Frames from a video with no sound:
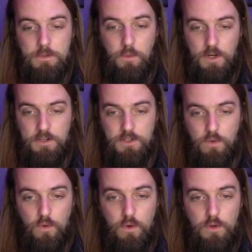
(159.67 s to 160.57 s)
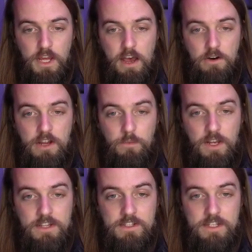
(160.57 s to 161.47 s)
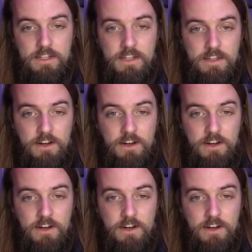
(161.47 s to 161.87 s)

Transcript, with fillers: So we're going to scroll down and we can see that